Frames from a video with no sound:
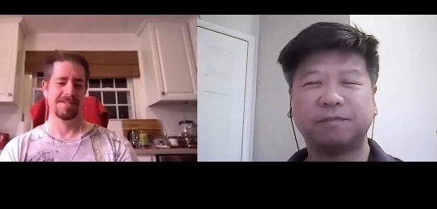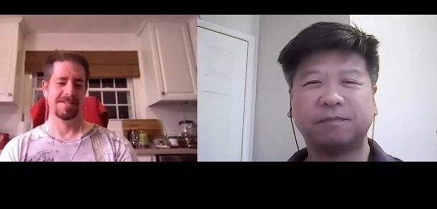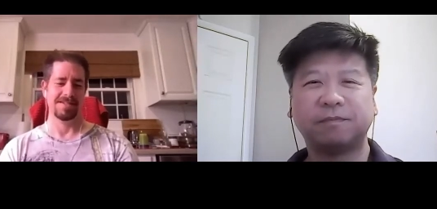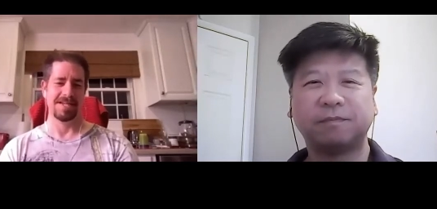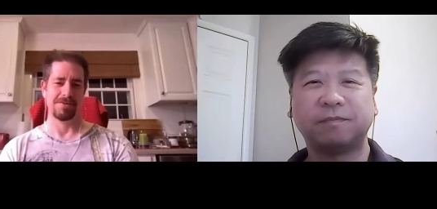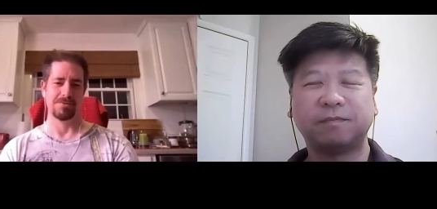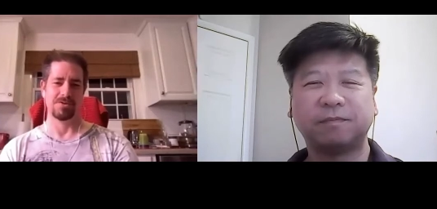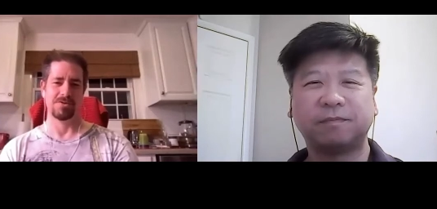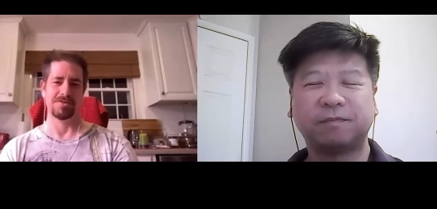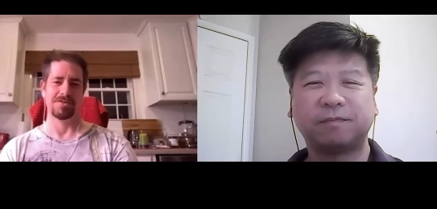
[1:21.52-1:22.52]

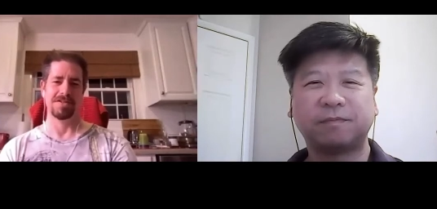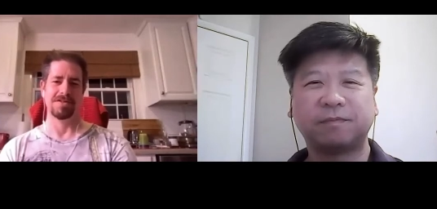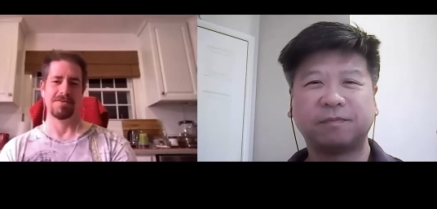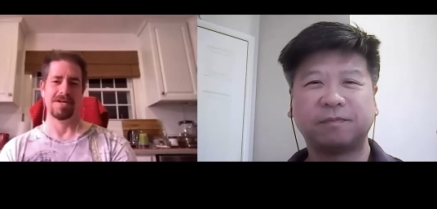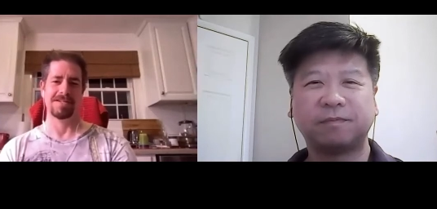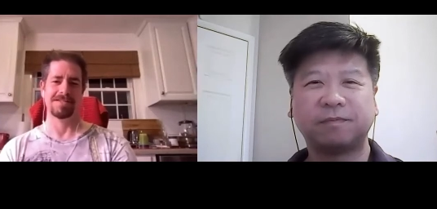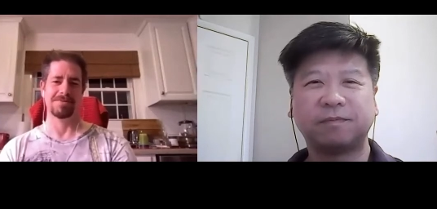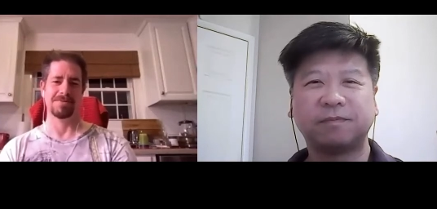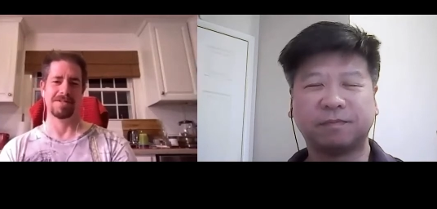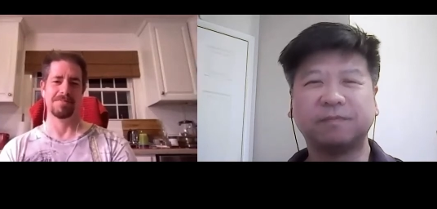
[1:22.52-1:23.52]
Speaker 1: downtrodden US
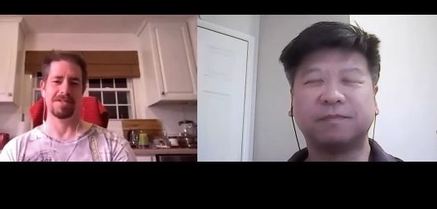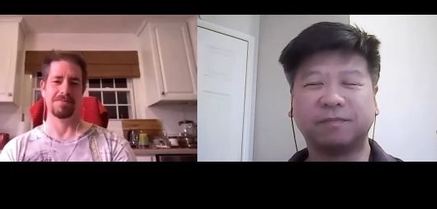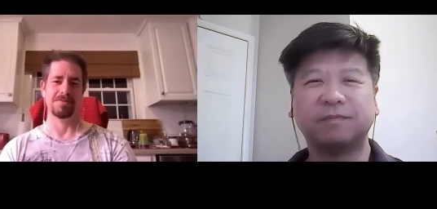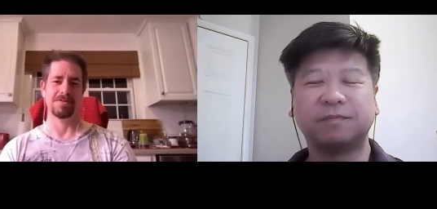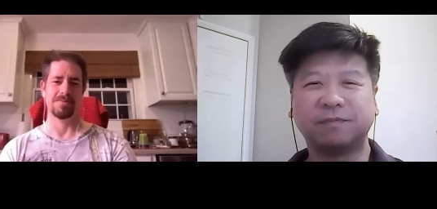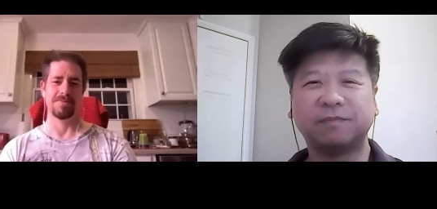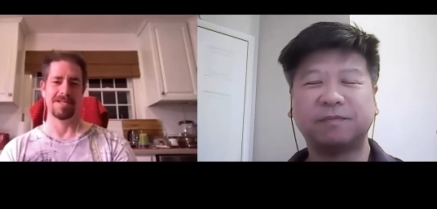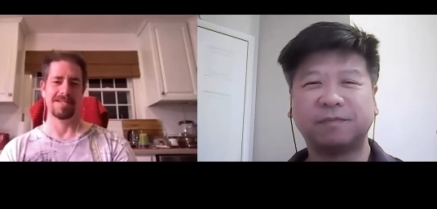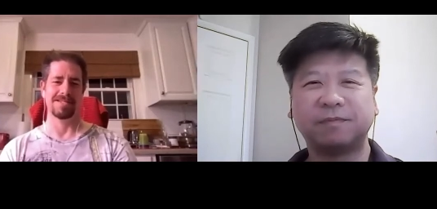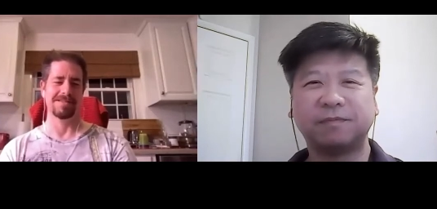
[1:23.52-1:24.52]
where people
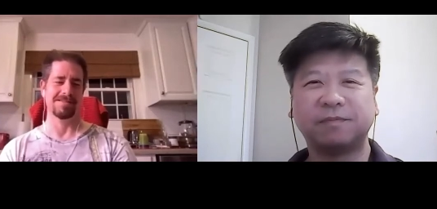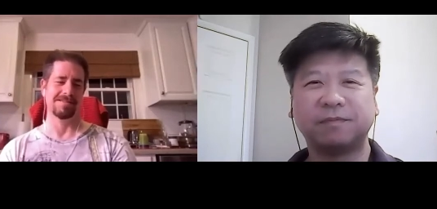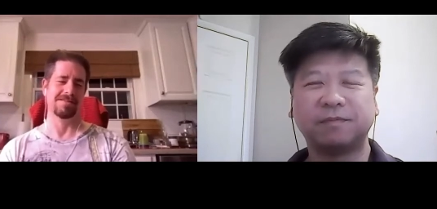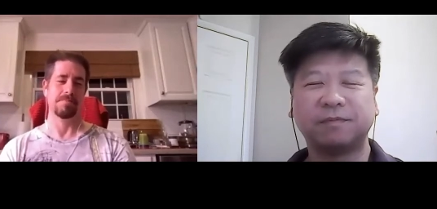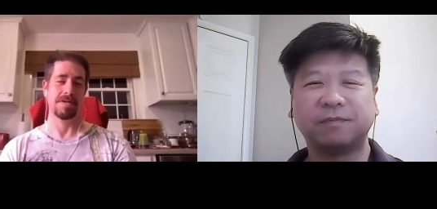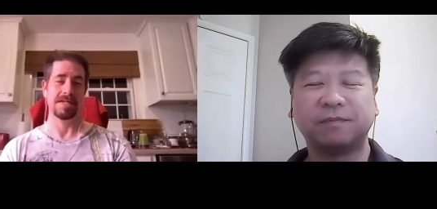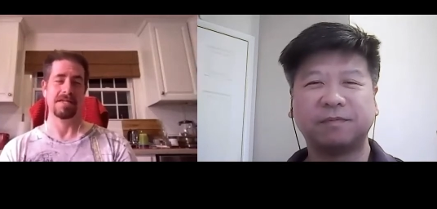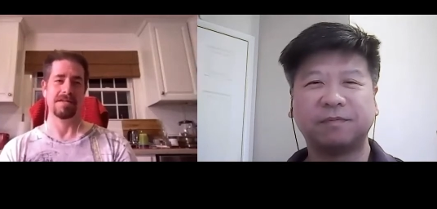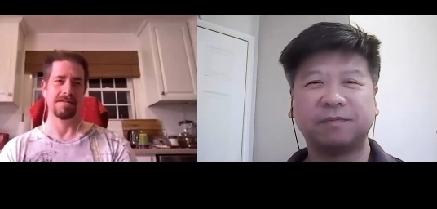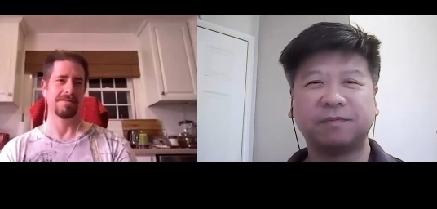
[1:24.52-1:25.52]
complete uh, compete
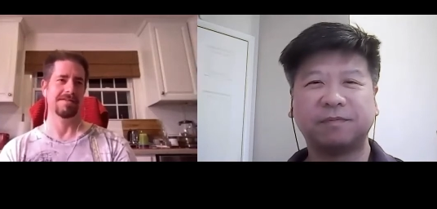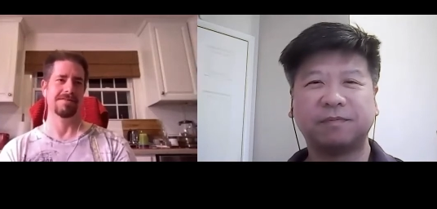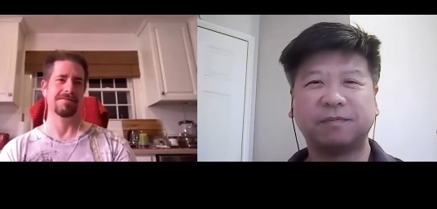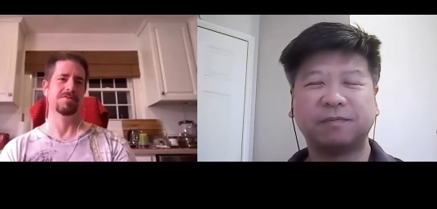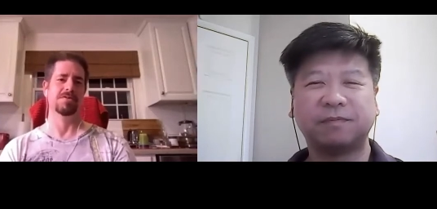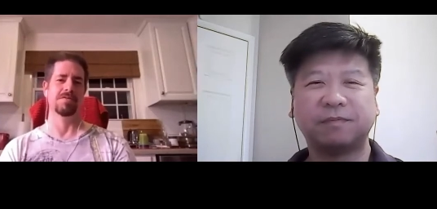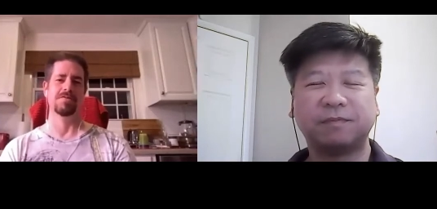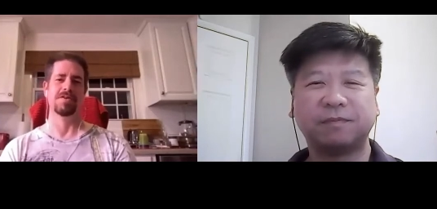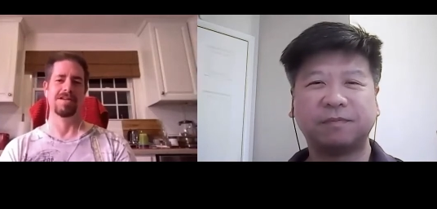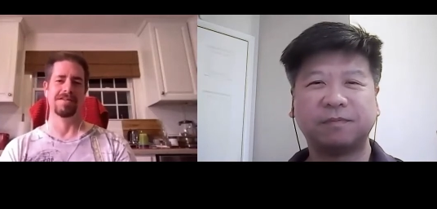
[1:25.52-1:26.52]
in a in a sort of
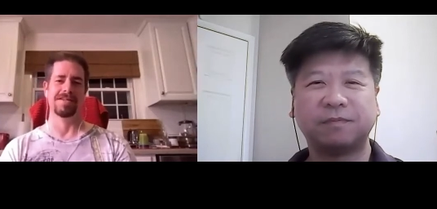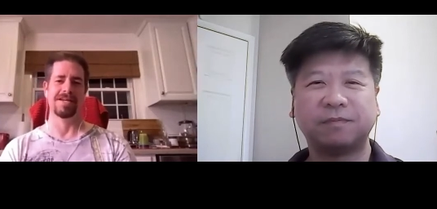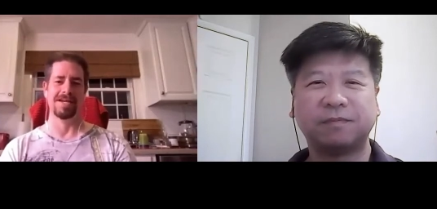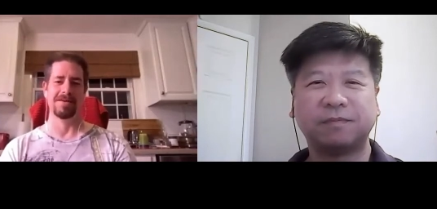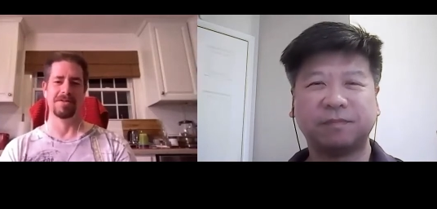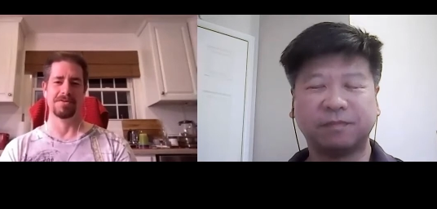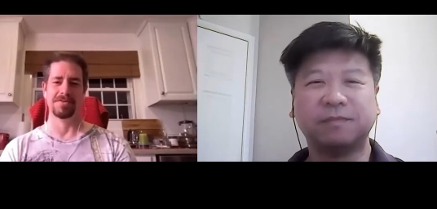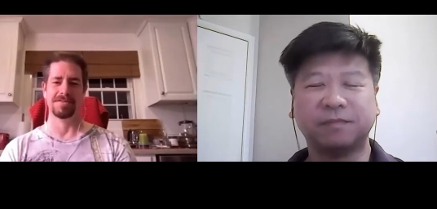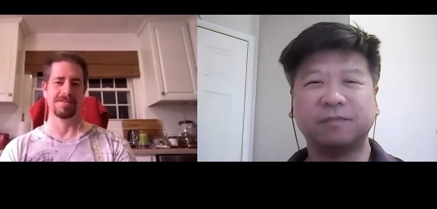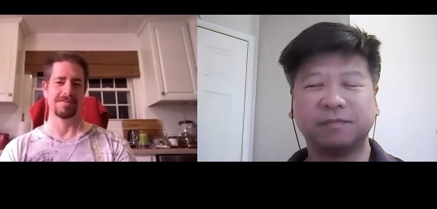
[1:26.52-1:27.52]
violent game in
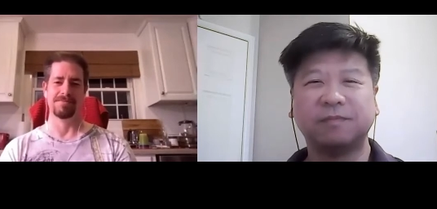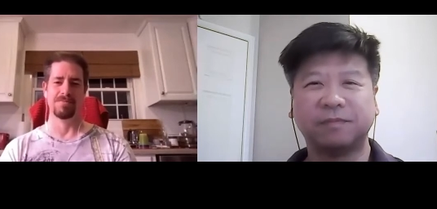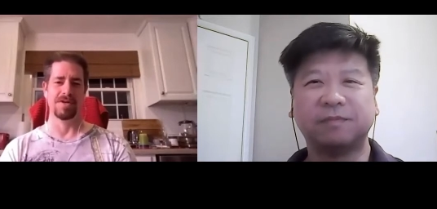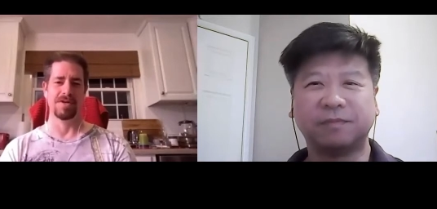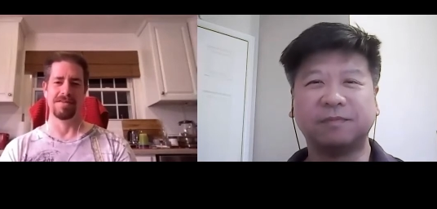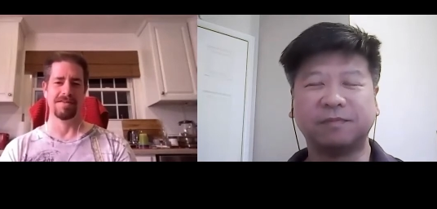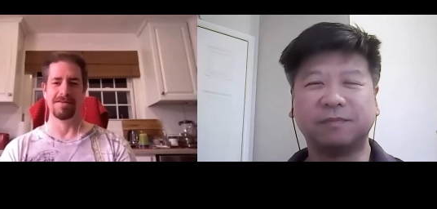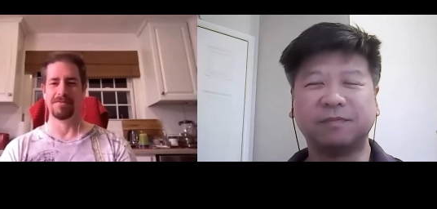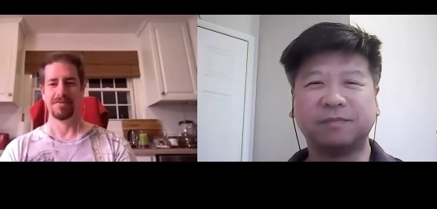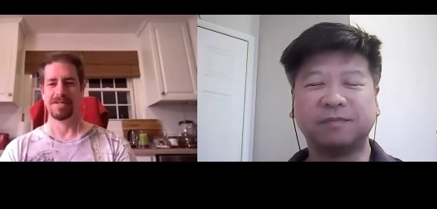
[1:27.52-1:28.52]
order to win
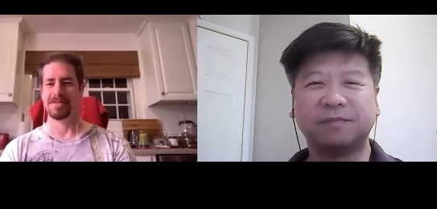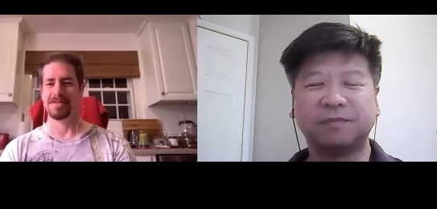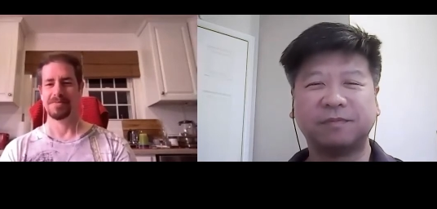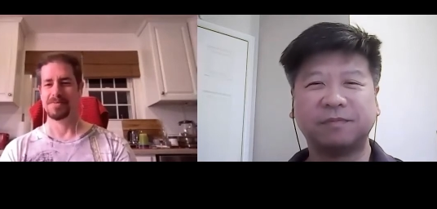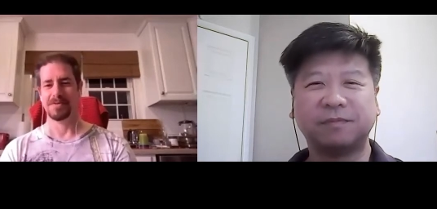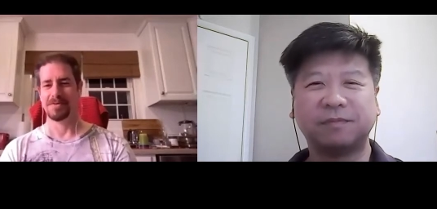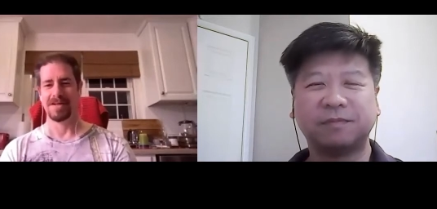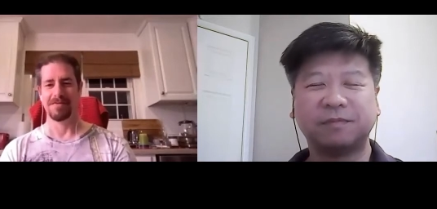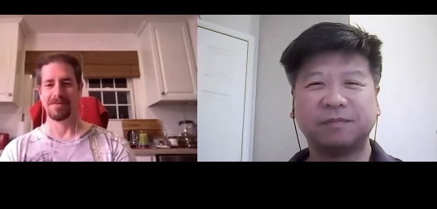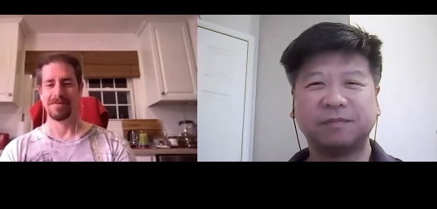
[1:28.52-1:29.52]
their freedom or
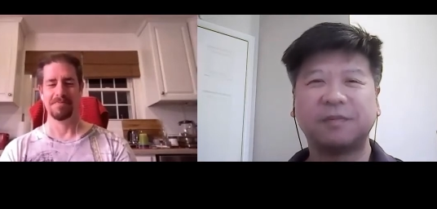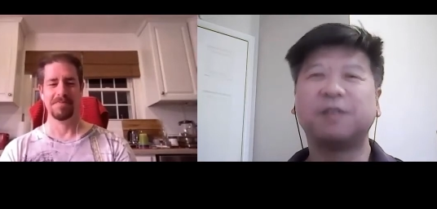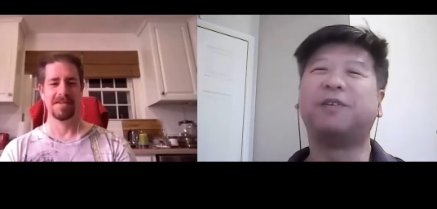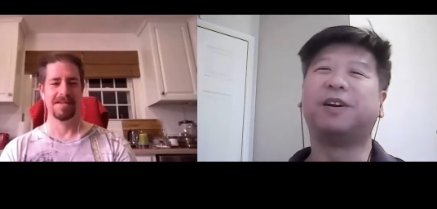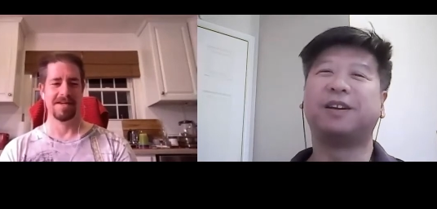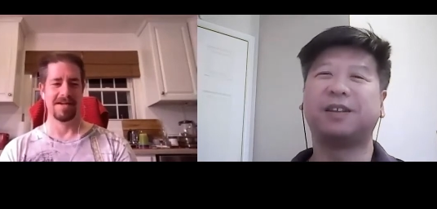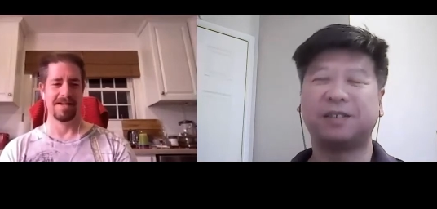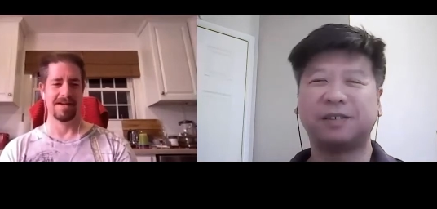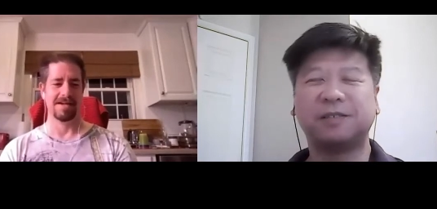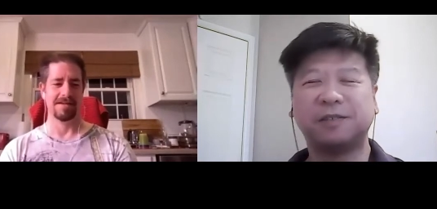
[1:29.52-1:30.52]
whatever. Right.
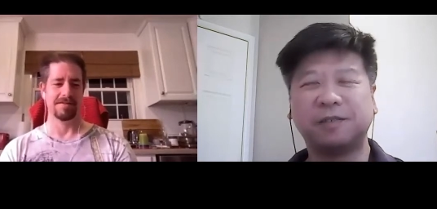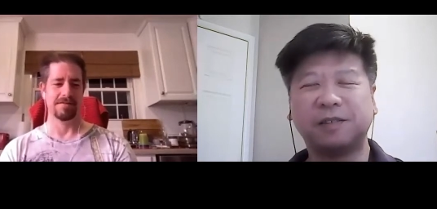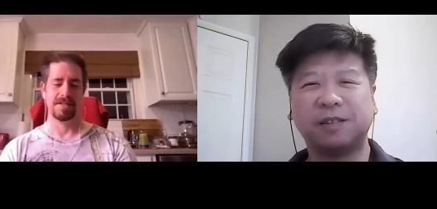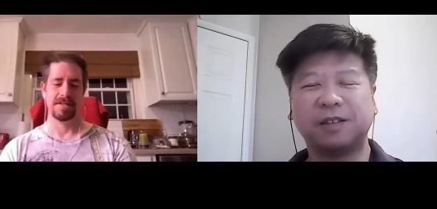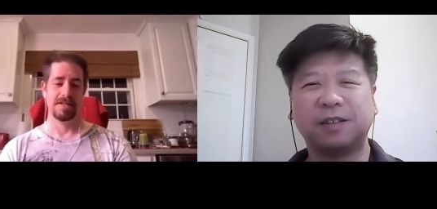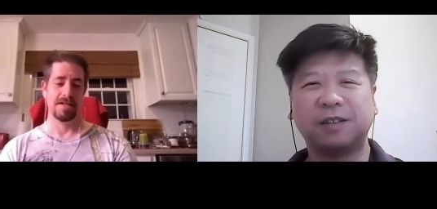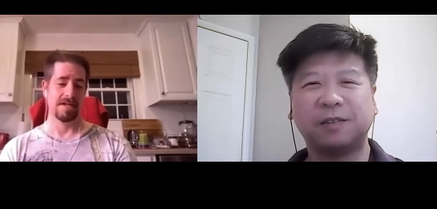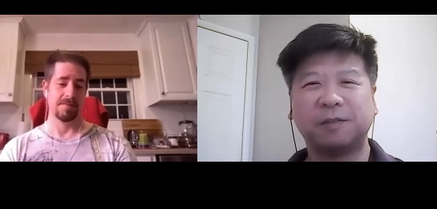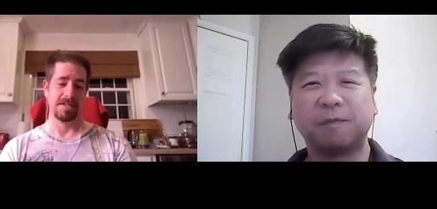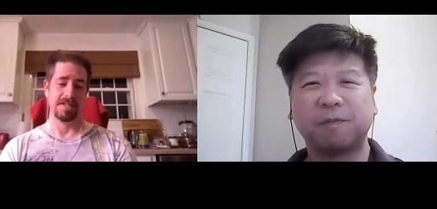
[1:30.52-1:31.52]
And
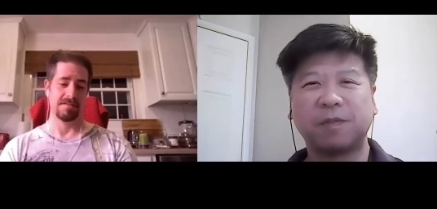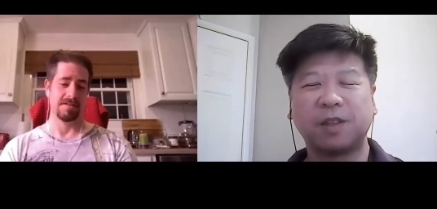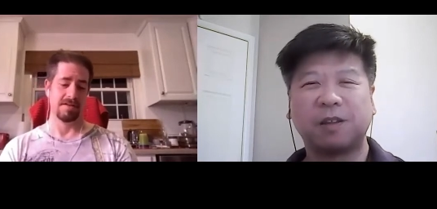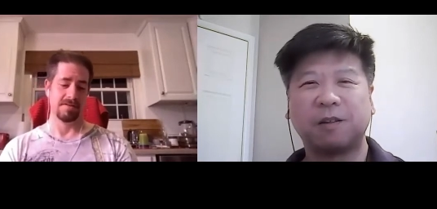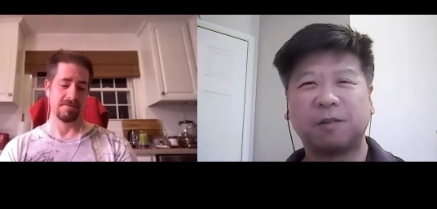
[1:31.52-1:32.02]
and I mean, you know,